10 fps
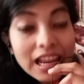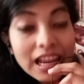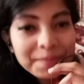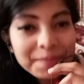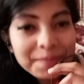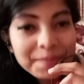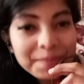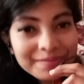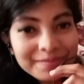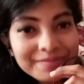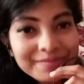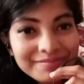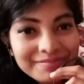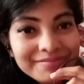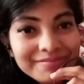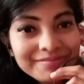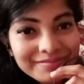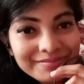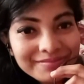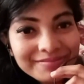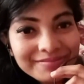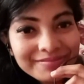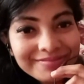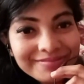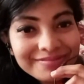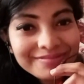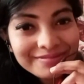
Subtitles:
[no speech]